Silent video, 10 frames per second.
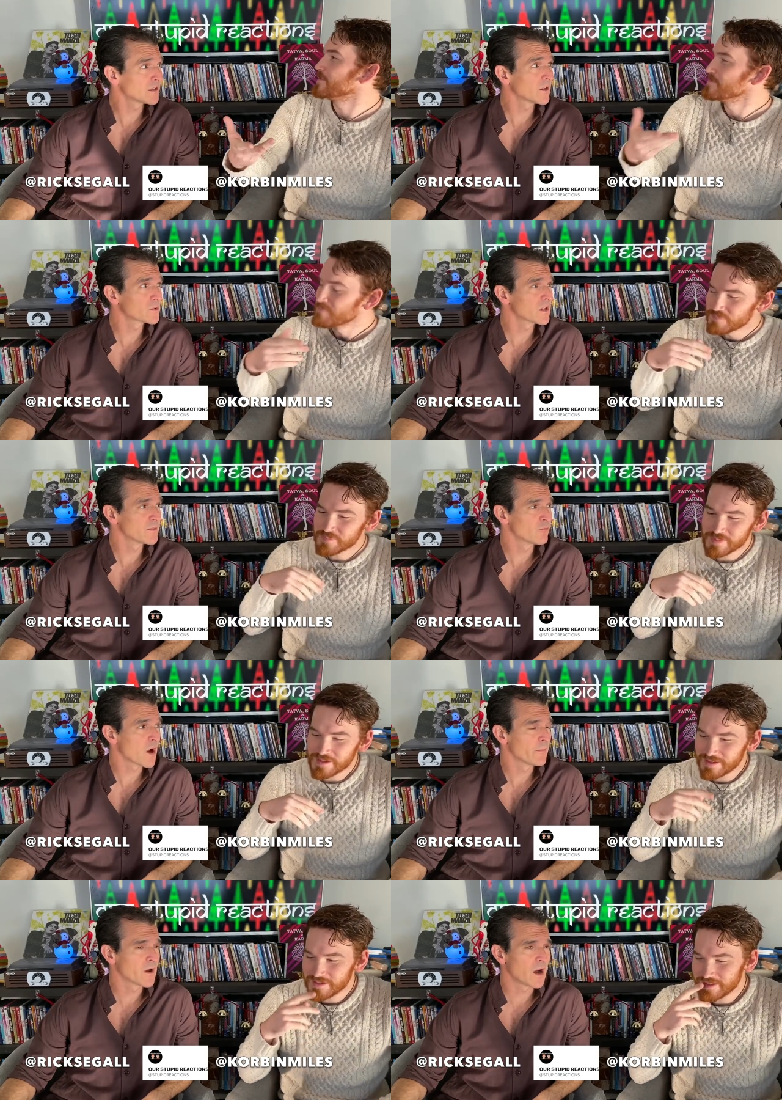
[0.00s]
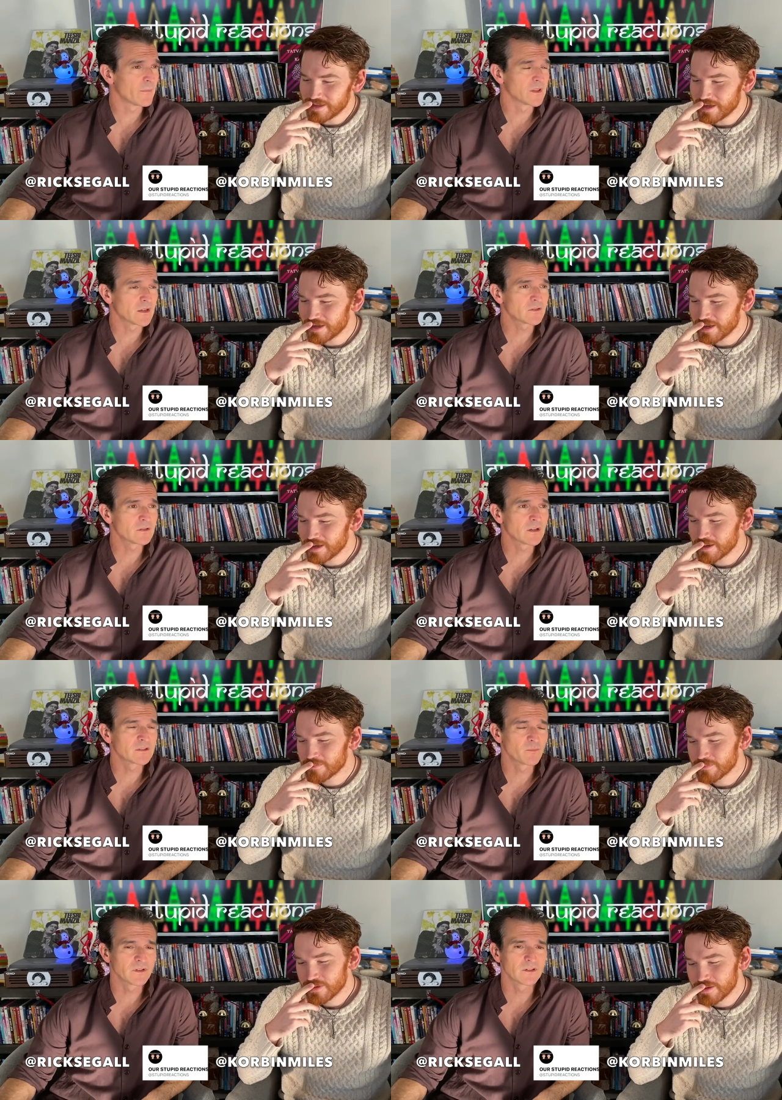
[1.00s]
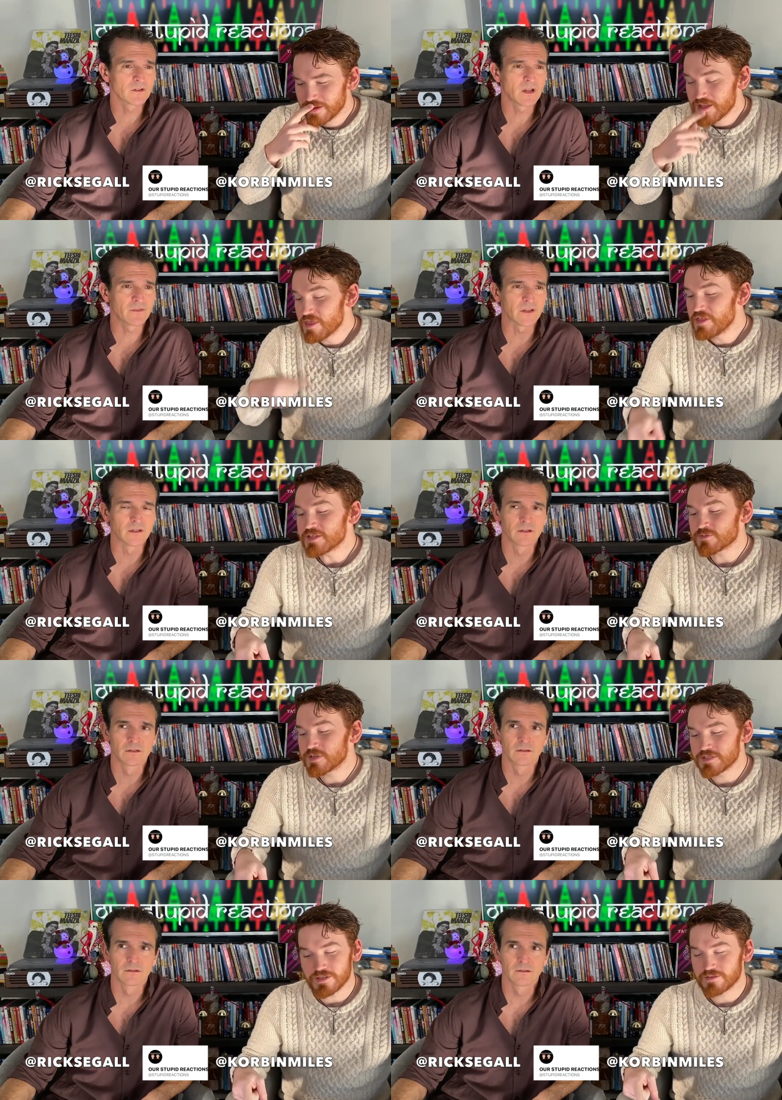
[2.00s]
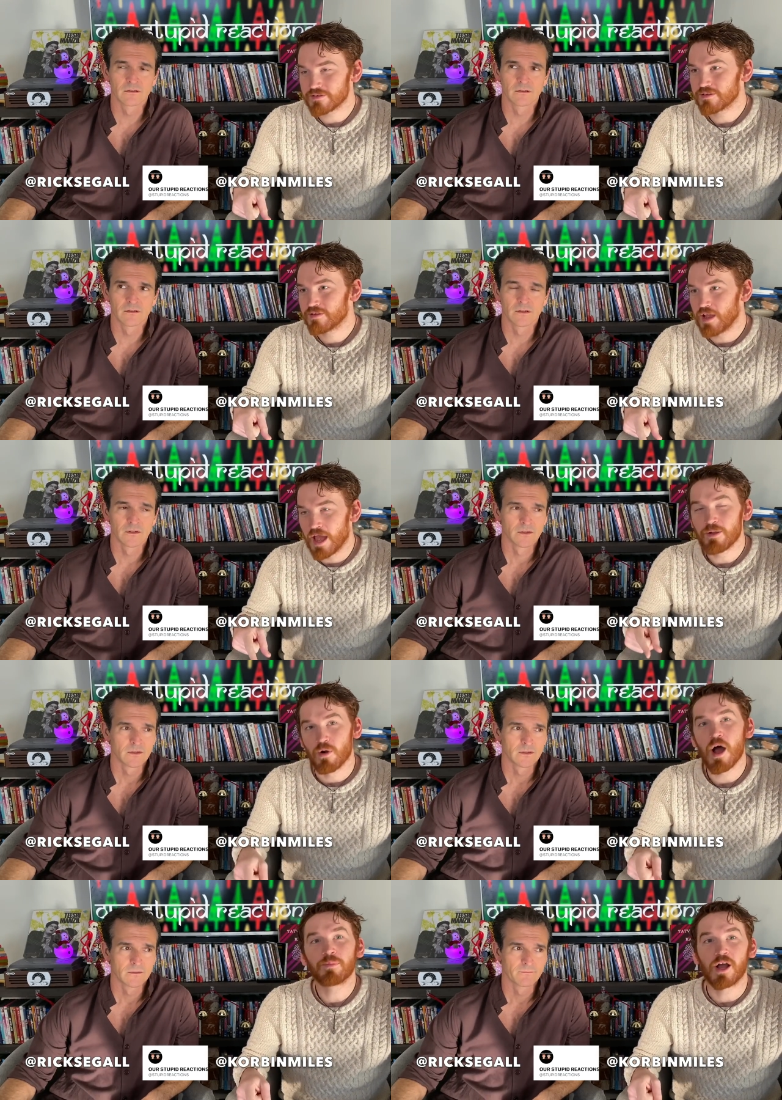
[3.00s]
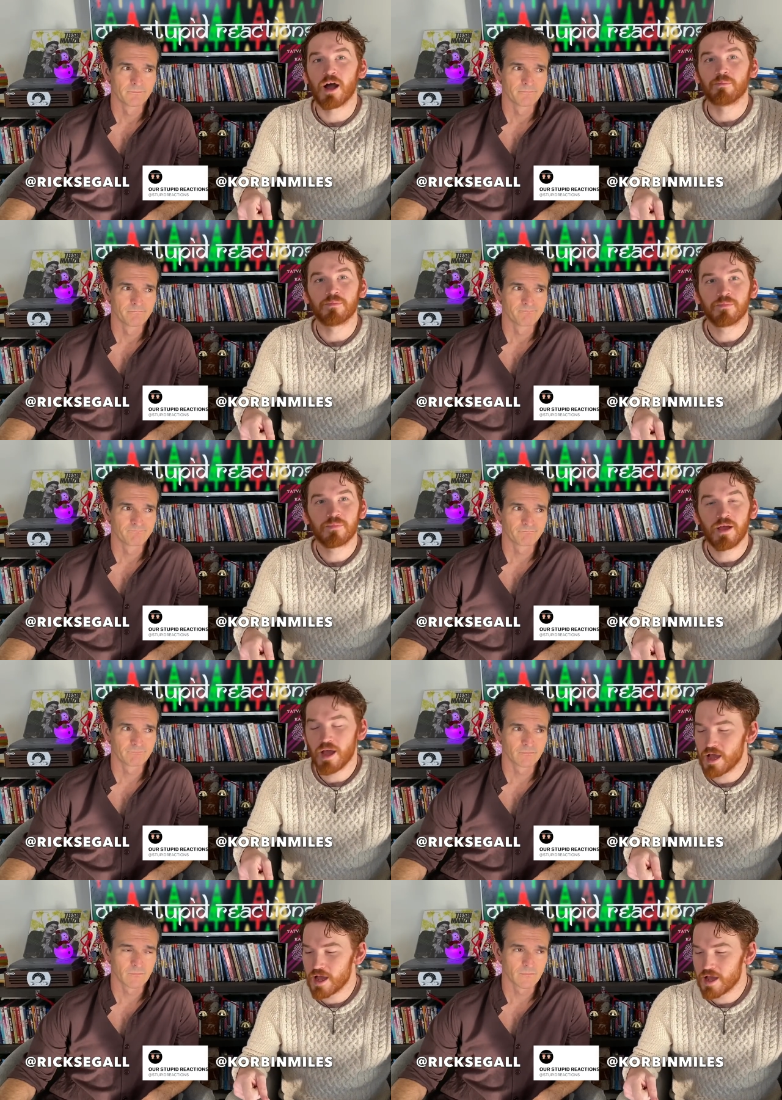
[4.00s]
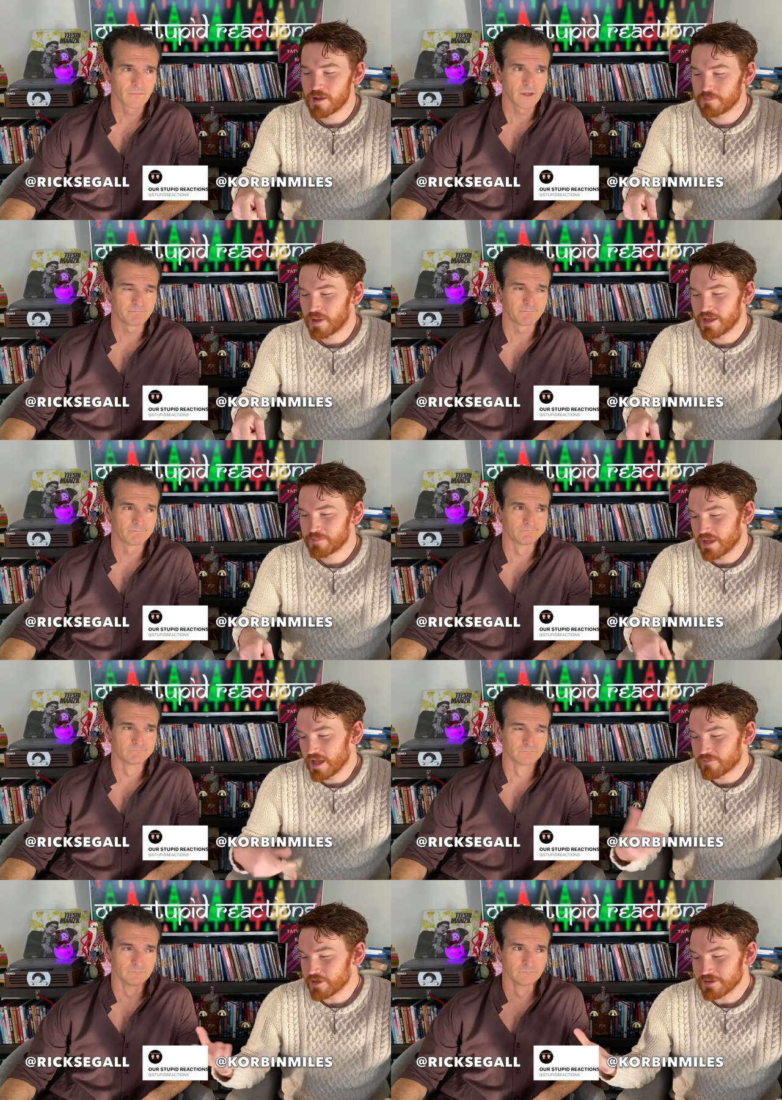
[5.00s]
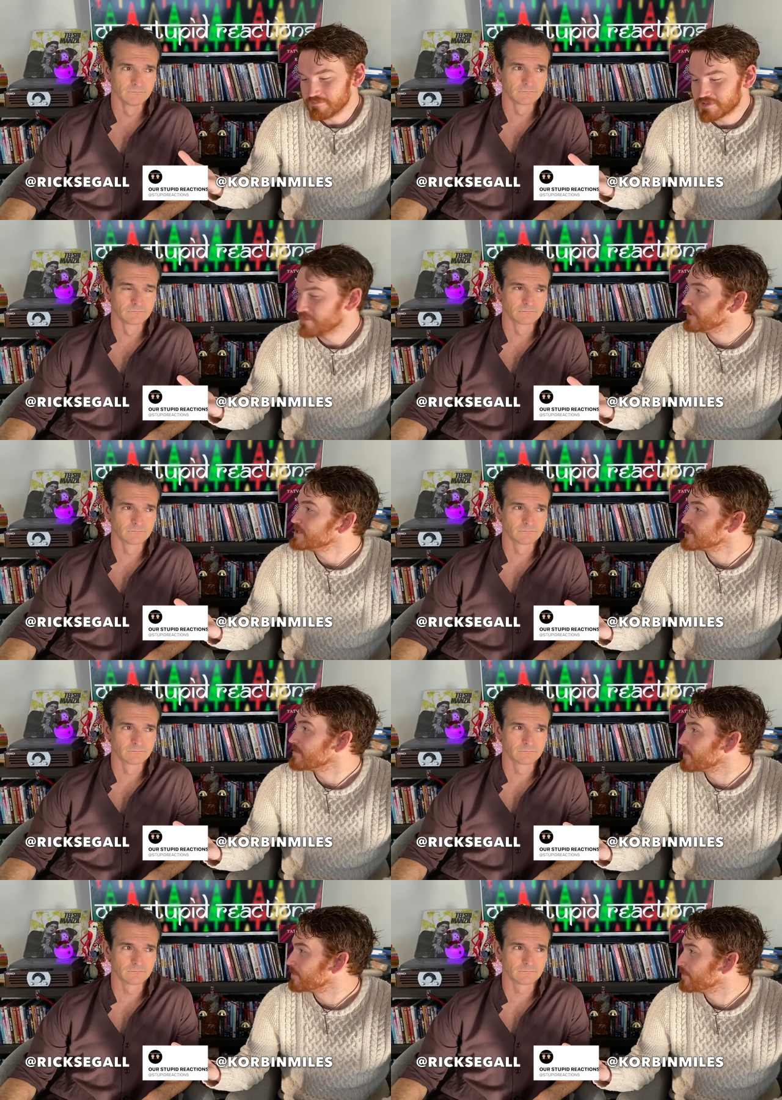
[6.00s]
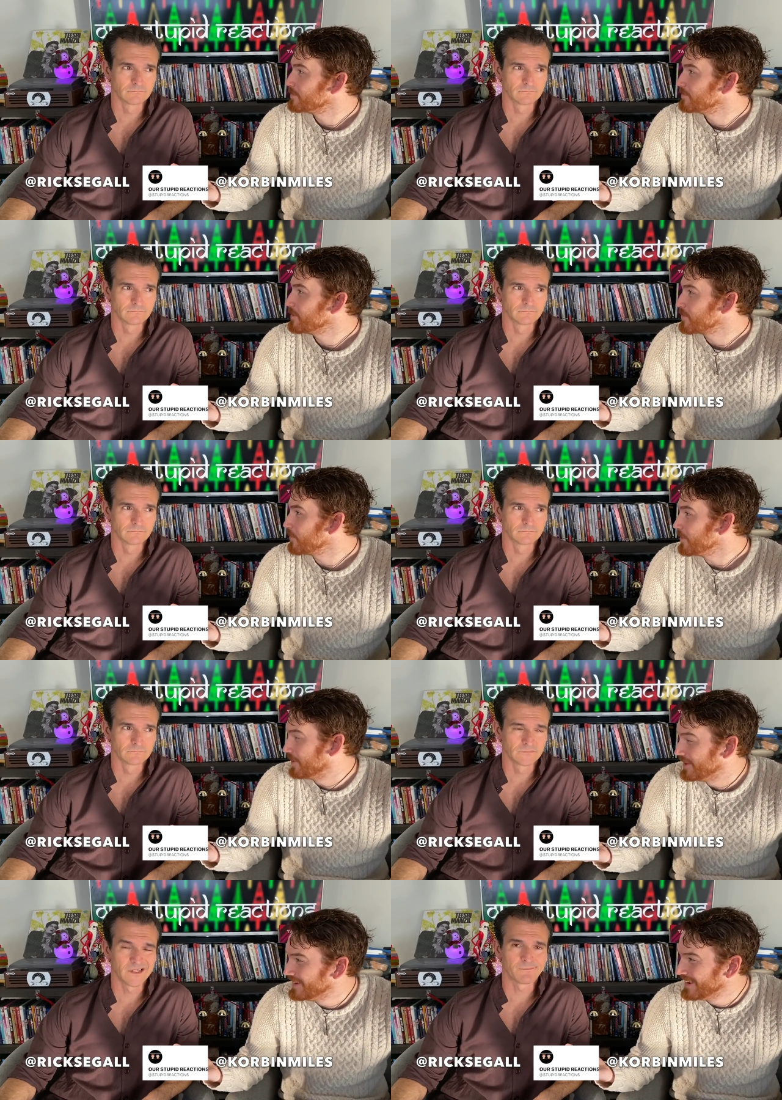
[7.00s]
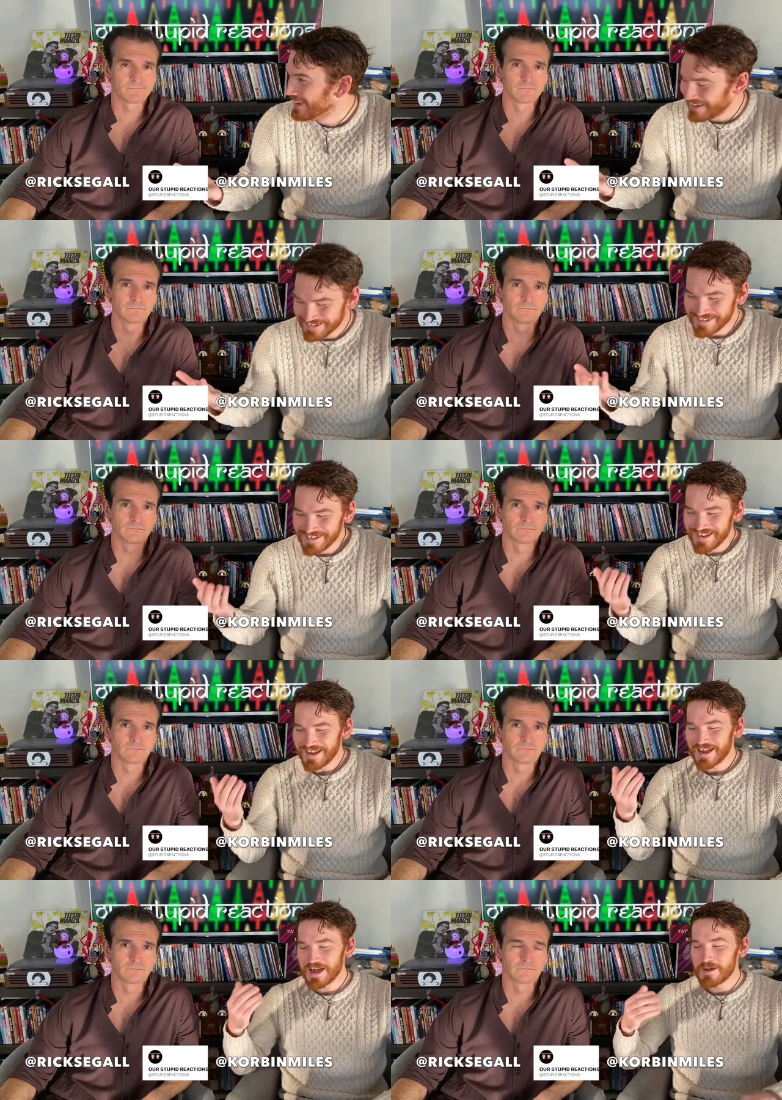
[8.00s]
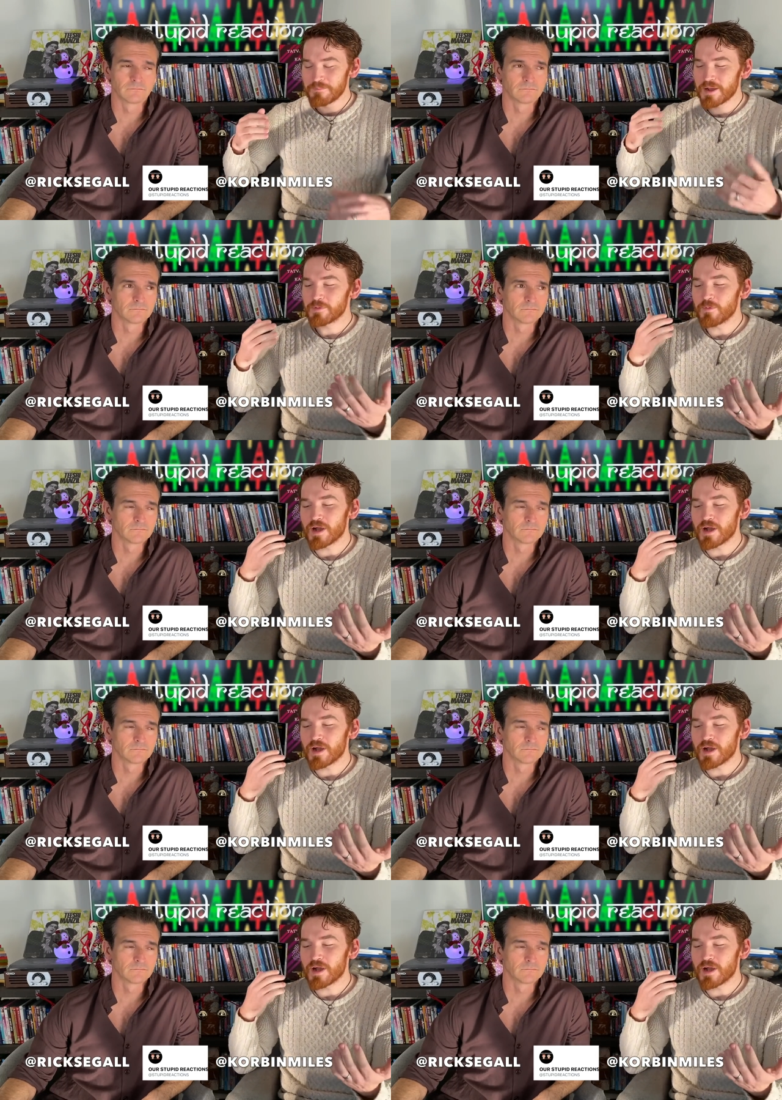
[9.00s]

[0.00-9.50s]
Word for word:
Speaker 1: thought that was going to be rom-com, and that um, turned out to be a little heavy. This was
Speaker 2: a rom-com. Uh, yep. by, by every definition of the, of the word. Yep. uh, but we